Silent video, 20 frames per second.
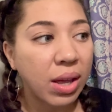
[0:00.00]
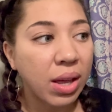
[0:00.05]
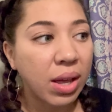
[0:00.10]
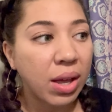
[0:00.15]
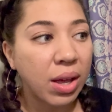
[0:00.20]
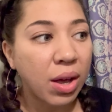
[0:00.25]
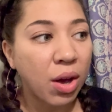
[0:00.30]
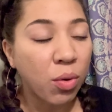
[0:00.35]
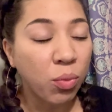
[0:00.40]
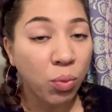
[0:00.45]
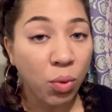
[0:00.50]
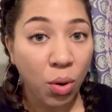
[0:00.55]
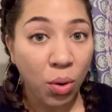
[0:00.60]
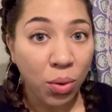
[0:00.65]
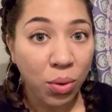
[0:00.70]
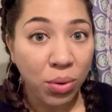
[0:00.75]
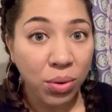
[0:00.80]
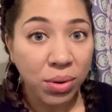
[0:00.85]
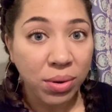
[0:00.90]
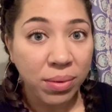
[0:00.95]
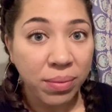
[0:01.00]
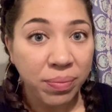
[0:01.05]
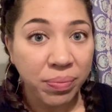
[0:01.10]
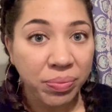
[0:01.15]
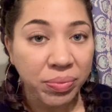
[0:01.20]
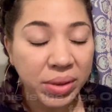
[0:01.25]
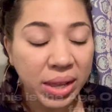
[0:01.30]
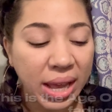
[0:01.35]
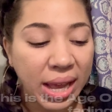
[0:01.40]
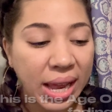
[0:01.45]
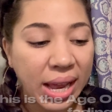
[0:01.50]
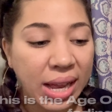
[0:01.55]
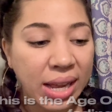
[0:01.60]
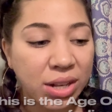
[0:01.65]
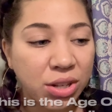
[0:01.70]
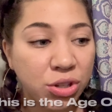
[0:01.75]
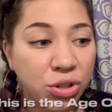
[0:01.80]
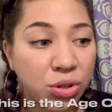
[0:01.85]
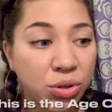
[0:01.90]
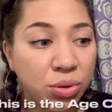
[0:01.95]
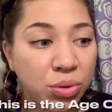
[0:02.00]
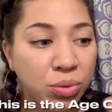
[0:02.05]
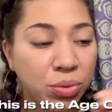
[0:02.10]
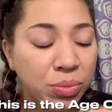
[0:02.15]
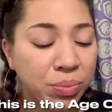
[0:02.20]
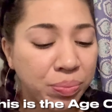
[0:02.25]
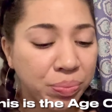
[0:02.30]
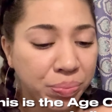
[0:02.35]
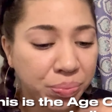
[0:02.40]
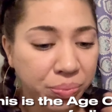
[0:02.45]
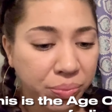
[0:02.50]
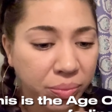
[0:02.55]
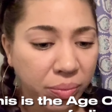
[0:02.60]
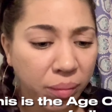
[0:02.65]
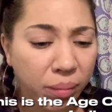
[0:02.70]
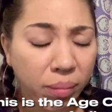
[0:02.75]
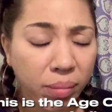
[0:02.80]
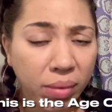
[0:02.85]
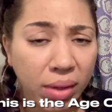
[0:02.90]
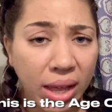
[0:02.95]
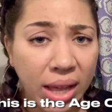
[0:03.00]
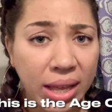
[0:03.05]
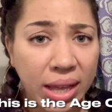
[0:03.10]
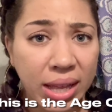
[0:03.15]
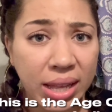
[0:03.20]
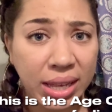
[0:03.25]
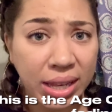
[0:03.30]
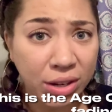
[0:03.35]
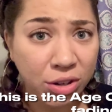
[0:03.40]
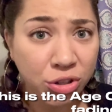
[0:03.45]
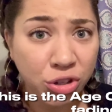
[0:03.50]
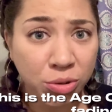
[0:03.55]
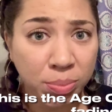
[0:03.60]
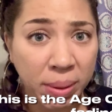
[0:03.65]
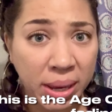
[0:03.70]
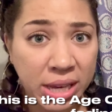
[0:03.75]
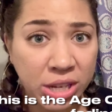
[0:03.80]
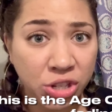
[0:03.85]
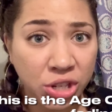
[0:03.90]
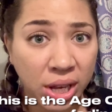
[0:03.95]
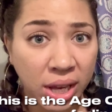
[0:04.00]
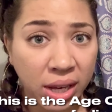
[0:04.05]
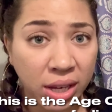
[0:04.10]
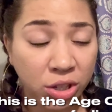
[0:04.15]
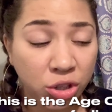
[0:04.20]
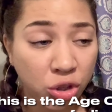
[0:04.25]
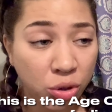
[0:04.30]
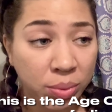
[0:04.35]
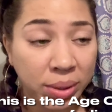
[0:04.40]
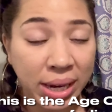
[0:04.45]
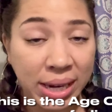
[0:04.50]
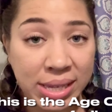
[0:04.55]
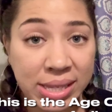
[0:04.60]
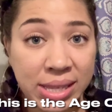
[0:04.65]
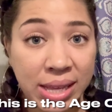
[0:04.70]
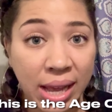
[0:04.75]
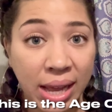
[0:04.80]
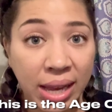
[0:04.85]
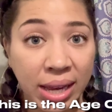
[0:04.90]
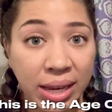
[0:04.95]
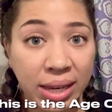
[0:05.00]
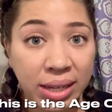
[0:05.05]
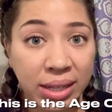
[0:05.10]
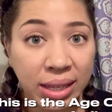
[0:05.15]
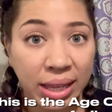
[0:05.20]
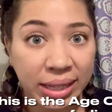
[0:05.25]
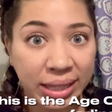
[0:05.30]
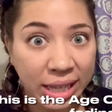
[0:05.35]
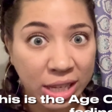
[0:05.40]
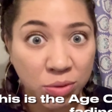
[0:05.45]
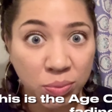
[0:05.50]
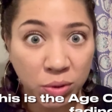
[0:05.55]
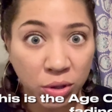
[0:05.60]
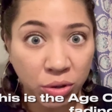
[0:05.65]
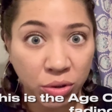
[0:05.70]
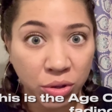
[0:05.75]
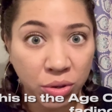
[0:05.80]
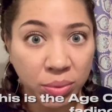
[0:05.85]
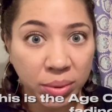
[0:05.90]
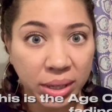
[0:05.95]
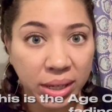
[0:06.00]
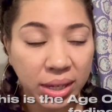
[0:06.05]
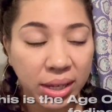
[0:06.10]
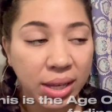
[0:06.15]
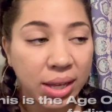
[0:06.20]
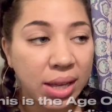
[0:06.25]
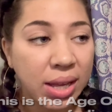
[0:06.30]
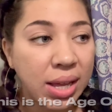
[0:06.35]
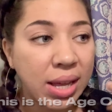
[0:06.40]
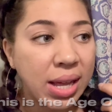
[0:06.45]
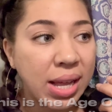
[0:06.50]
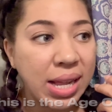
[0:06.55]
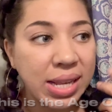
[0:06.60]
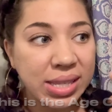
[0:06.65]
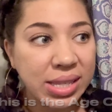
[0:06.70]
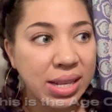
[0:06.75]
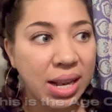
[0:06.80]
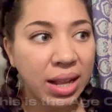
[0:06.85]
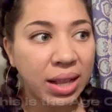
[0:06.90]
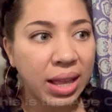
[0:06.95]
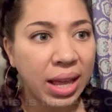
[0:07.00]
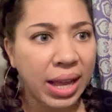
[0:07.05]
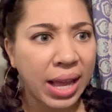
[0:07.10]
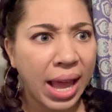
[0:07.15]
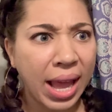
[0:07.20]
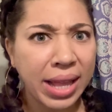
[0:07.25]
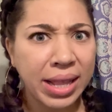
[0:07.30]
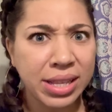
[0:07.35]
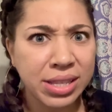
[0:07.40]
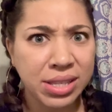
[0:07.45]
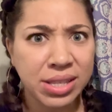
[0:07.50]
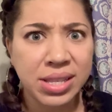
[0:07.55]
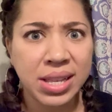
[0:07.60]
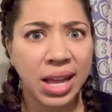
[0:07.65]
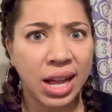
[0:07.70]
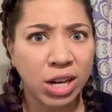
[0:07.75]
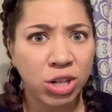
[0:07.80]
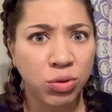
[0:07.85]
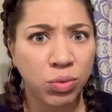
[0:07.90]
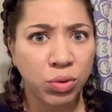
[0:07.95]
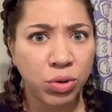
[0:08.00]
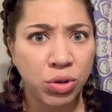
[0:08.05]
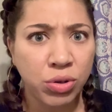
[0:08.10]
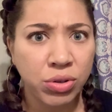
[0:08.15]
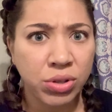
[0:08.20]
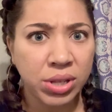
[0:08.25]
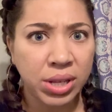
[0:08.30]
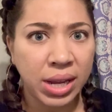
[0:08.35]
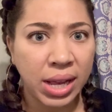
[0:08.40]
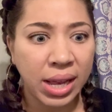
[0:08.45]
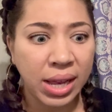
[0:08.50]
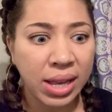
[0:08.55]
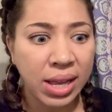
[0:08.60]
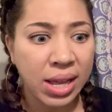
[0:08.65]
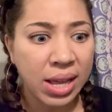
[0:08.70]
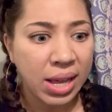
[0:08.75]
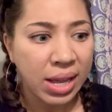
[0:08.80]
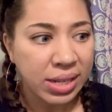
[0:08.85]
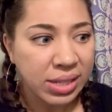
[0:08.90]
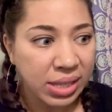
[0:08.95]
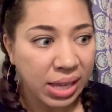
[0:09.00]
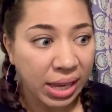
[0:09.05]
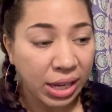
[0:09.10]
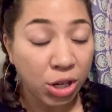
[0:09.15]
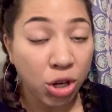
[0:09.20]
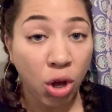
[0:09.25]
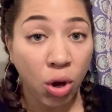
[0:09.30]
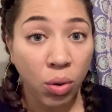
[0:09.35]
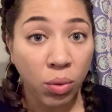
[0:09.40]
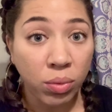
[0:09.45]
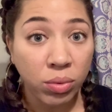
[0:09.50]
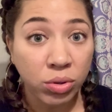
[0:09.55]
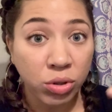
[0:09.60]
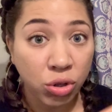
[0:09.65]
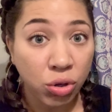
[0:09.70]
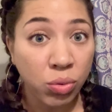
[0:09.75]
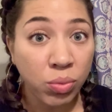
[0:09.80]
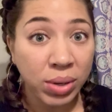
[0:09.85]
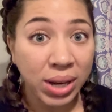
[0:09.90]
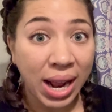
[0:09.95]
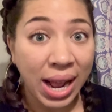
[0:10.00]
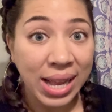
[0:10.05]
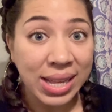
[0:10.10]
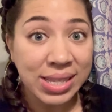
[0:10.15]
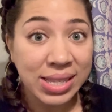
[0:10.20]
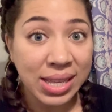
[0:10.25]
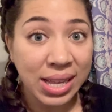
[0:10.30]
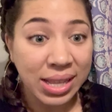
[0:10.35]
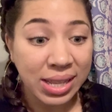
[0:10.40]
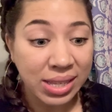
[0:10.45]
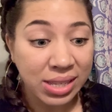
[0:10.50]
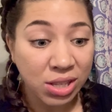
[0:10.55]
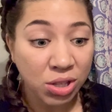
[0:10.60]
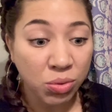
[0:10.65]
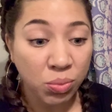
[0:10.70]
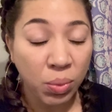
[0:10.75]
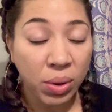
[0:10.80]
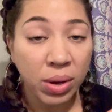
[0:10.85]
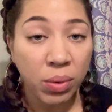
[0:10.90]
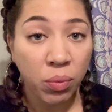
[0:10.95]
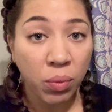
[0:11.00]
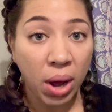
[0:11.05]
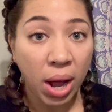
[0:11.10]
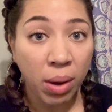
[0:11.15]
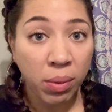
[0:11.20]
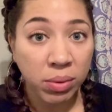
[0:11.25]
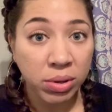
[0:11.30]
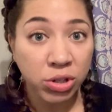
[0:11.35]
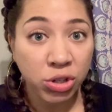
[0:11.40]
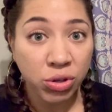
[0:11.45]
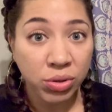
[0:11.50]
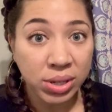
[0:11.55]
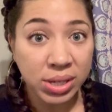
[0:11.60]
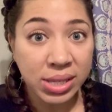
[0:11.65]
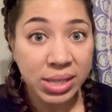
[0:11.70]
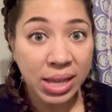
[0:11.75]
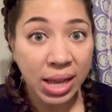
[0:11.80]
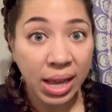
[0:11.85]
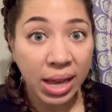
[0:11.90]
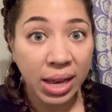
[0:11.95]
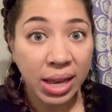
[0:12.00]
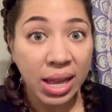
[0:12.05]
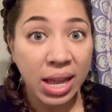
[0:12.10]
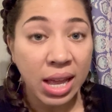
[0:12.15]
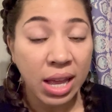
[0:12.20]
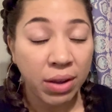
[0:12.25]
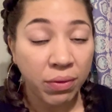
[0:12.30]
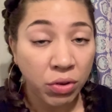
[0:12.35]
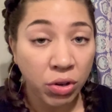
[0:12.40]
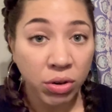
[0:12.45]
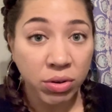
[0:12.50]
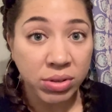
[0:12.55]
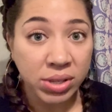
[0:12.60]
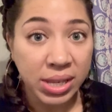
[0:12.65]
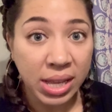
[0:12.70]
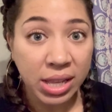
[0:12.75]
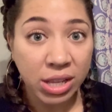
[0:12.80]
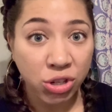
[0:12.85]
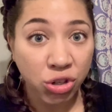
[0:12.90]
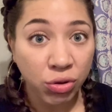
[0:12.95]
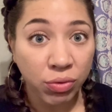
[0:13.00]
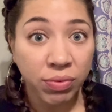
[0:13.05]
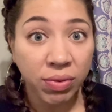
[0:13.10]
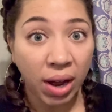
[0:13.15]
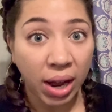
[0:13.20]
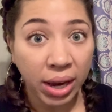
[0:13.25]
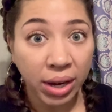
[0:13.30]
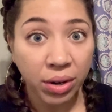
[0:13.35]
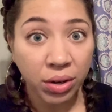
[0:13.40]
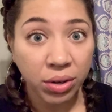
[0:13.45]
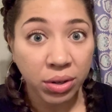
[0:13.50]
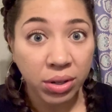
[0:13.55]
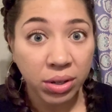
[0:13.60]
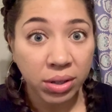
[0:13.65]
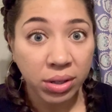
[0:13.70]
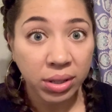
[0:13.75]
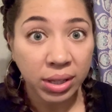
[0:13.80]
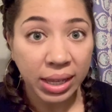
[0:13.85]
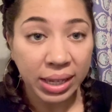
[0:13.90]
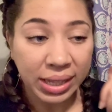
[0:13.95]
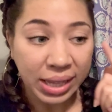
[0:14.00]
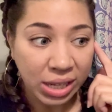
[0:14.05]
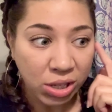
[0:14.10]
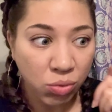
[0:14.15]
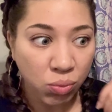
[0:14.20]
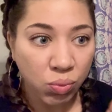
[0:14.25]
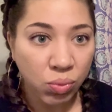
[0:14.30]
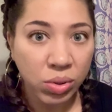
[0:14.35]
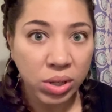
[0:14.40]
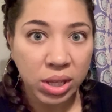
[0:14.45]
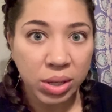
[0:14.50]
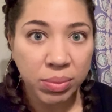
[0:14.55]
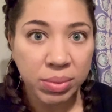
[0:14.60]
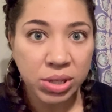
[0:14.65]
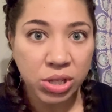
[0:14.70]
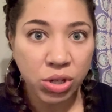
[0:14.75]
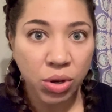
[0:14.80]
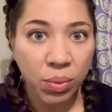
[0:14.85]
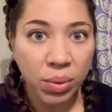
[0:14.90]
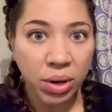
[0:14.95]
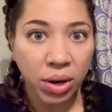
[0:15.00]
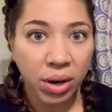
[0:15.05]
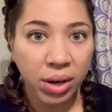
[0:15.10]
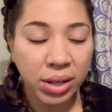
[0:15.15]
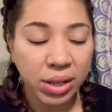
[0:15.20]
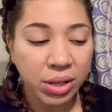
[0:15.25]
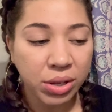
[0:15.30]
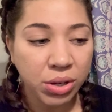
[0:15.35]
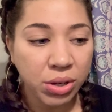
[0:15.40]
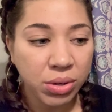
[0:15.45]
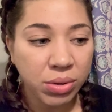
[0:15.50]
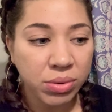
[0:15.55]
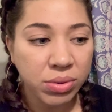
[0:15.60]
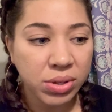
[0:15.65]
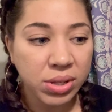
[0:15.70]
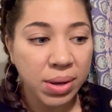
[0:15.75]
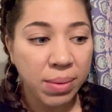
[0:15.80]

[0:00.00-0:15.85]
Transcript: a role, and to, here's your paycheck, do what I say. Like, that's what they're doing. It's not like, hey, this is the actual news today. It's like, no, do what I say. This is what I want you to say. If you don't say this, you're fired. Like, that's really what's going on in the news.